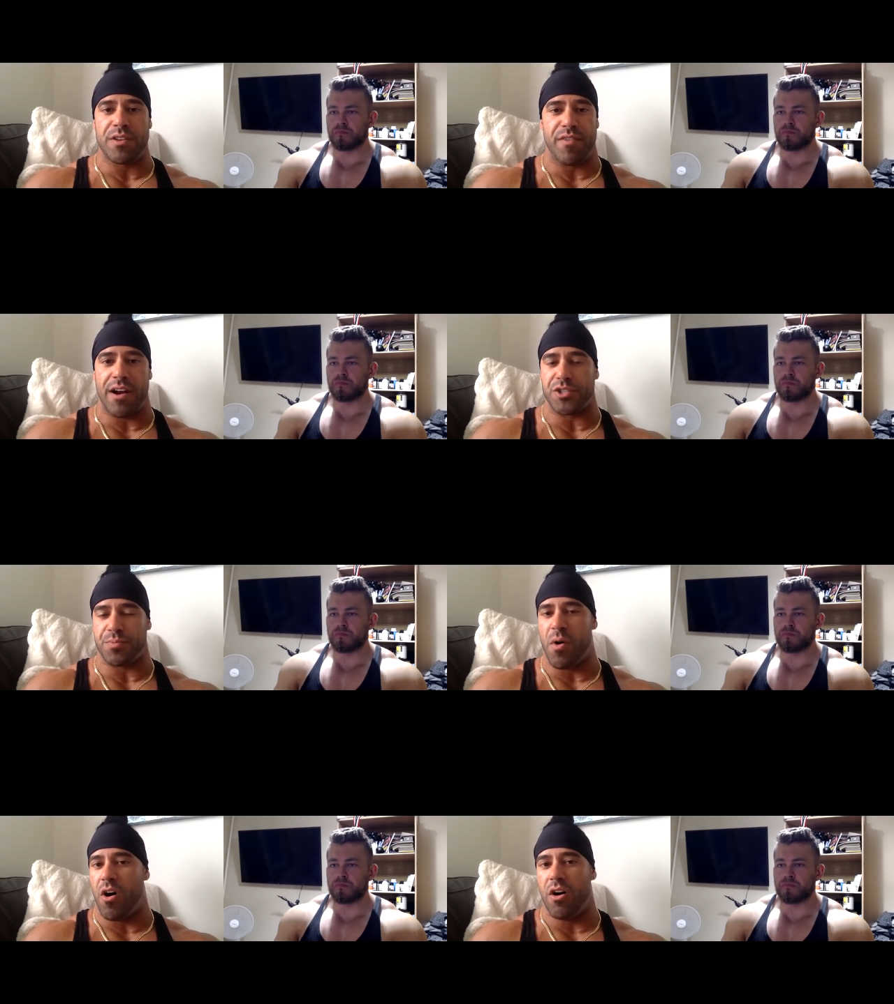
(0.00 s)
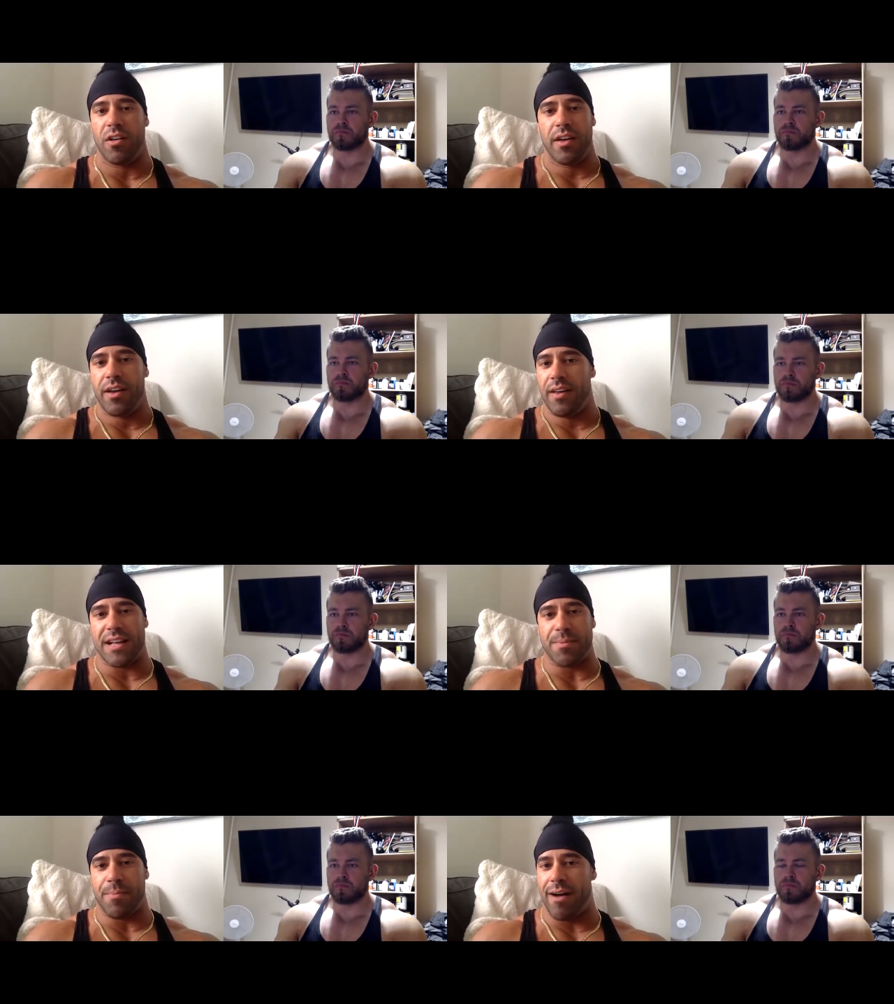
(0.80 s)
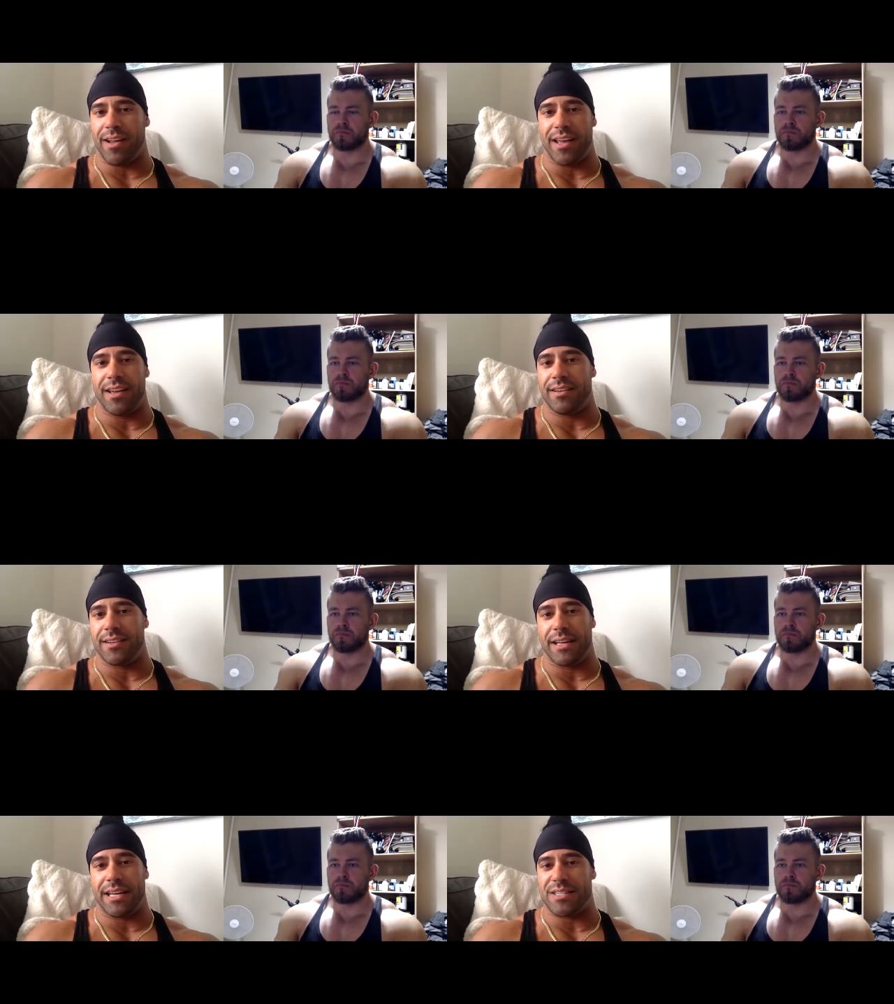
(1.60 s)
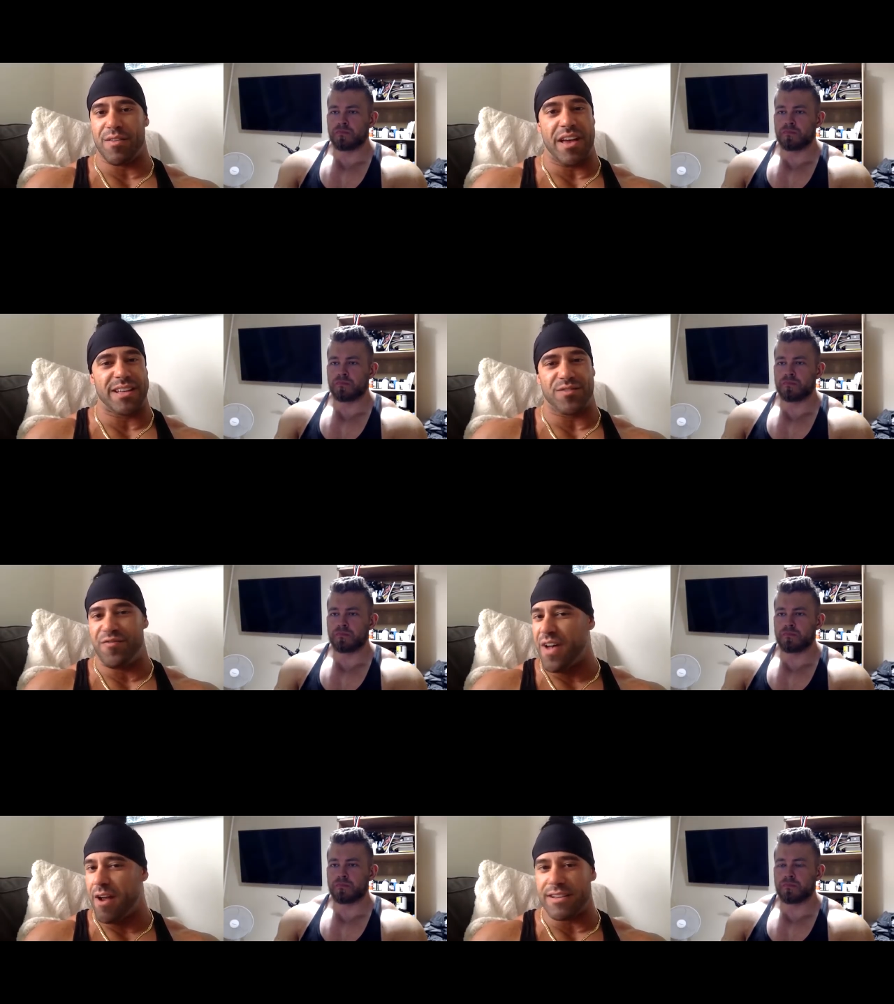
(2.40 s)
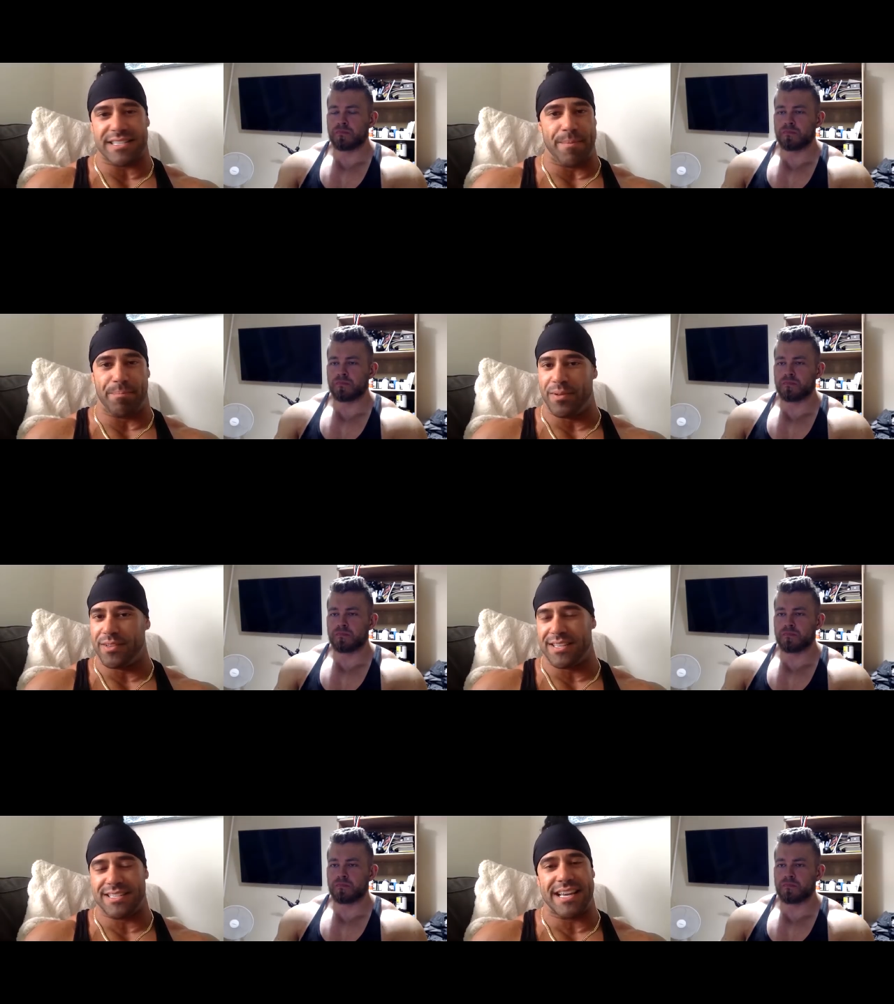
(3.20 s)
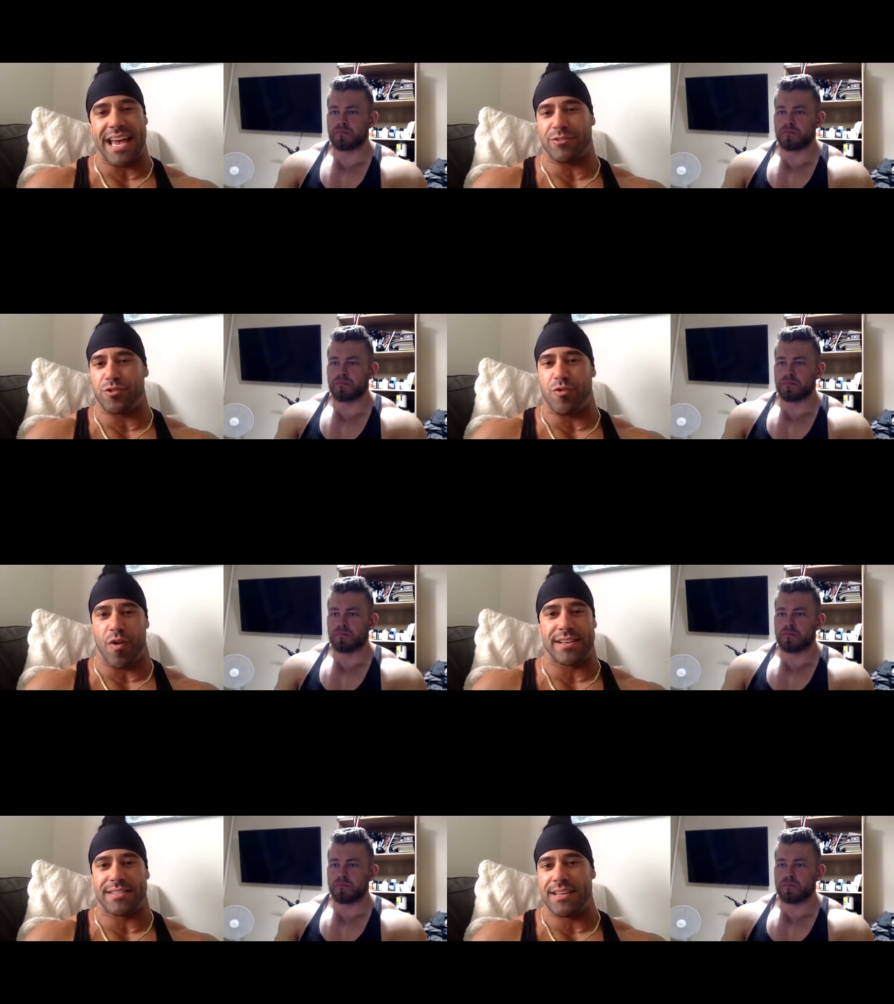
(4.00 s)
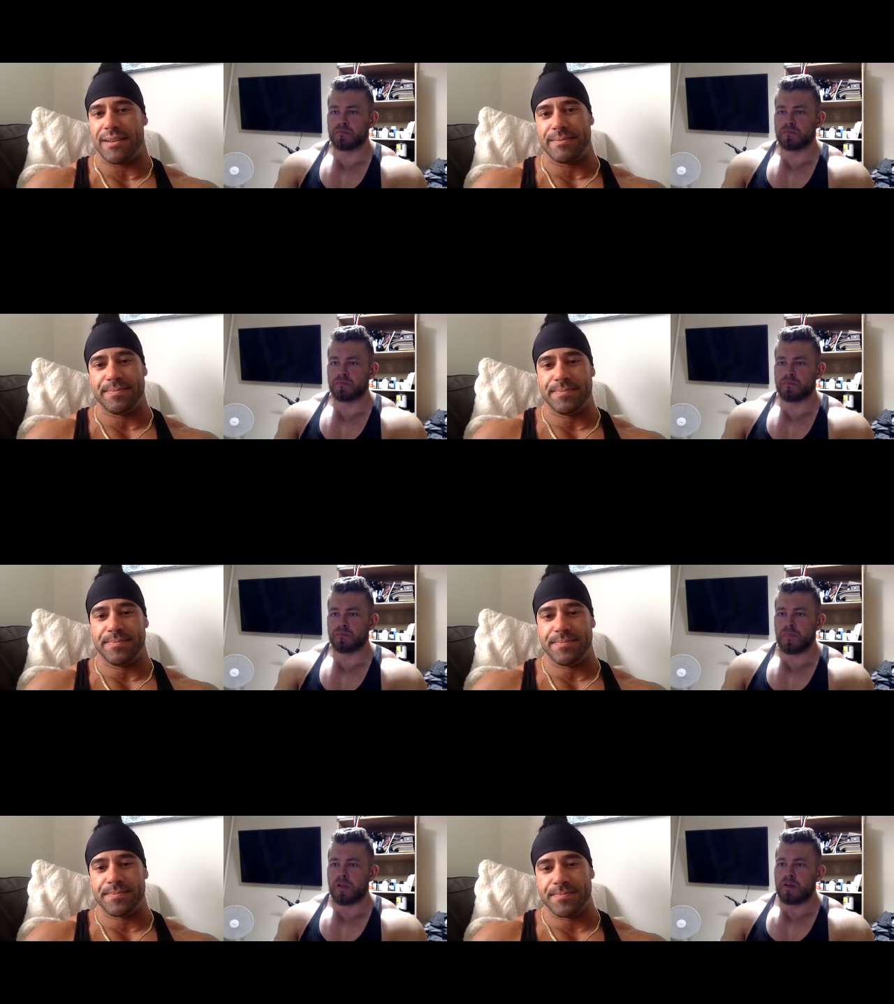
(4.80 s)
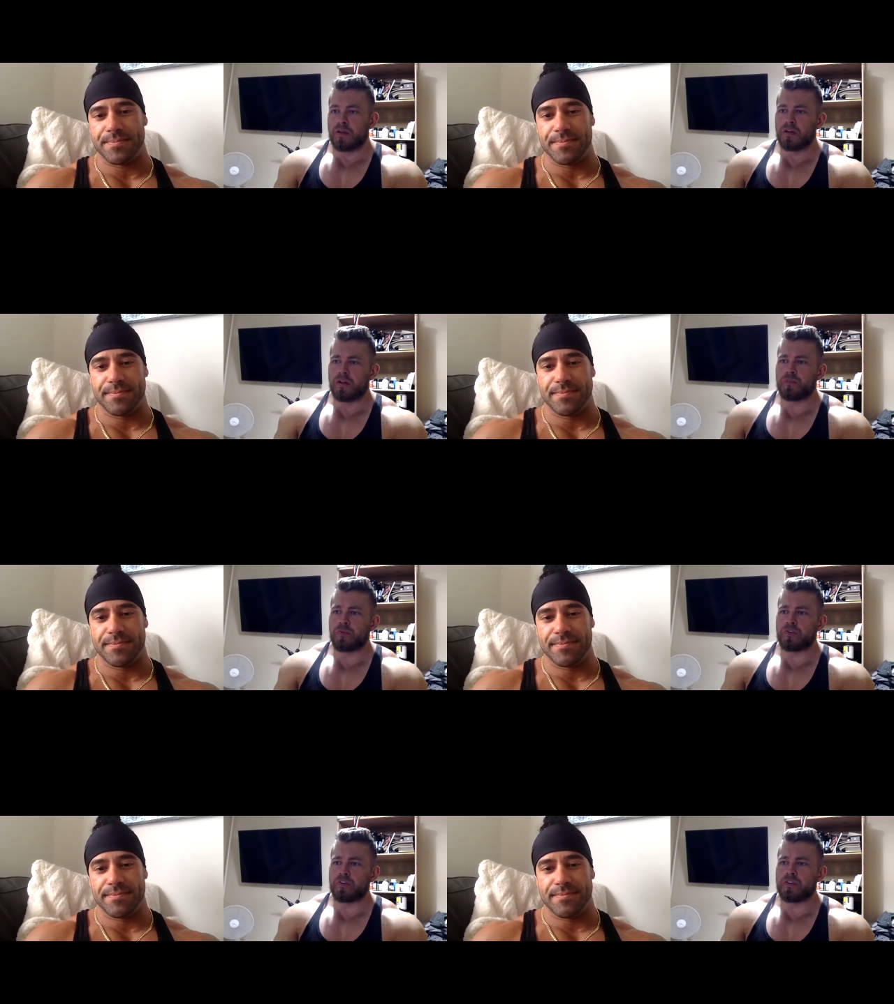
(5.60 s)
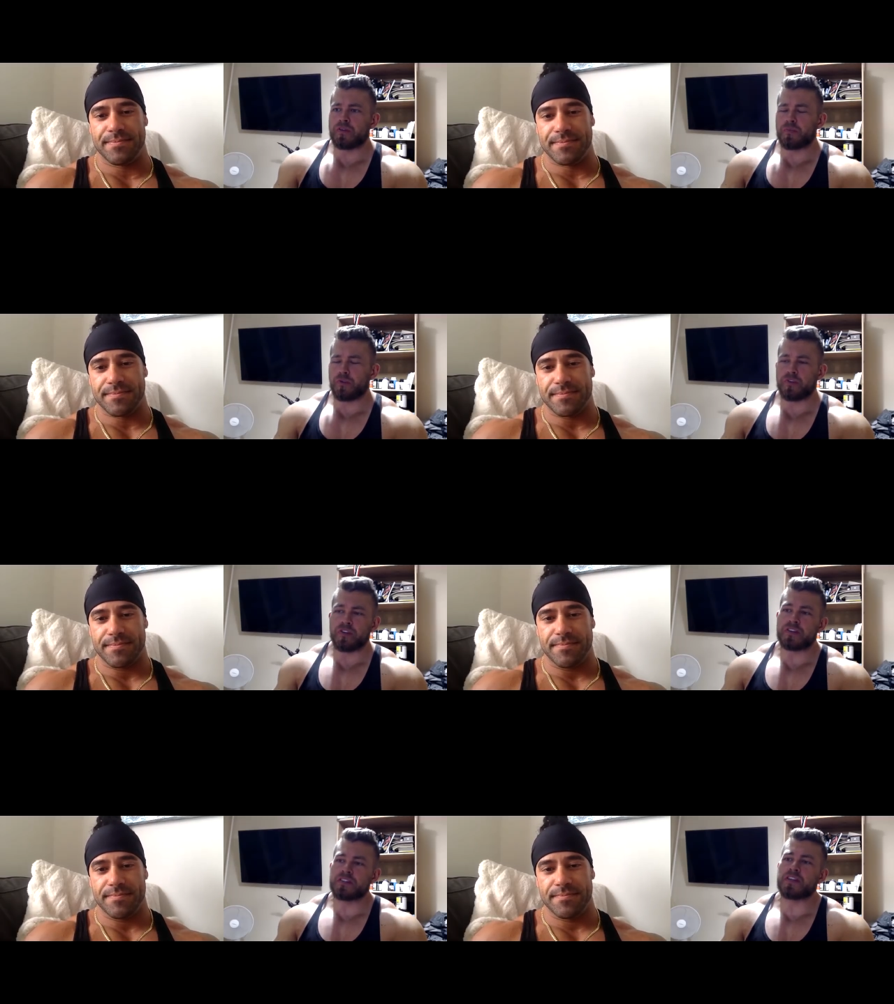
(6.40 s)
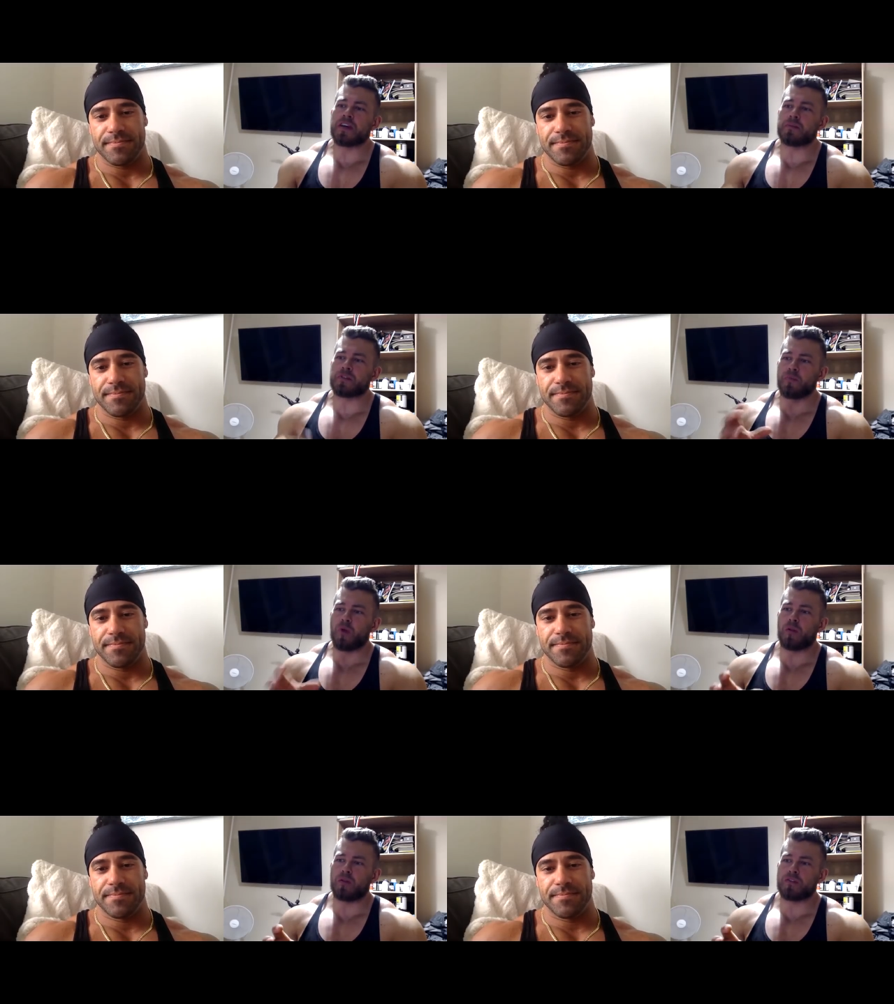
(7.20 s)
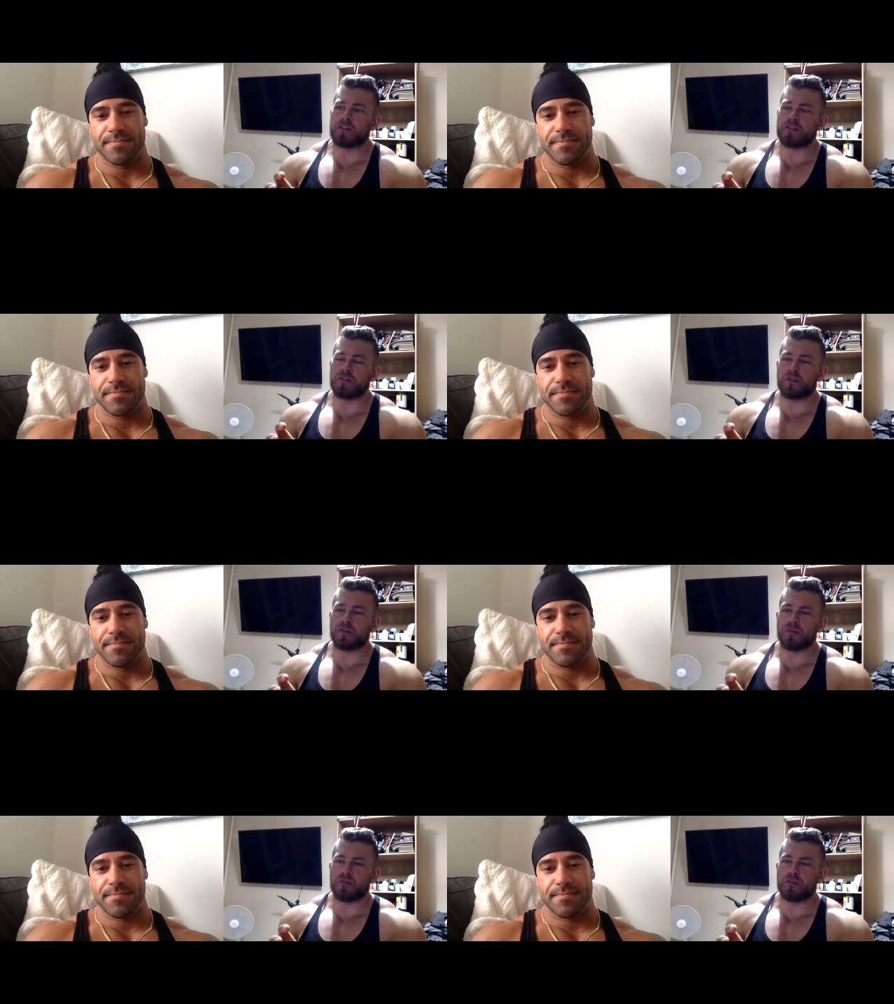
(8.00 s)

Speaker 1: very small, and that's about it. Uh, it's a it's very simple. Doesn't get too crazy
Speaker 2: uh, protein protein is kept small just not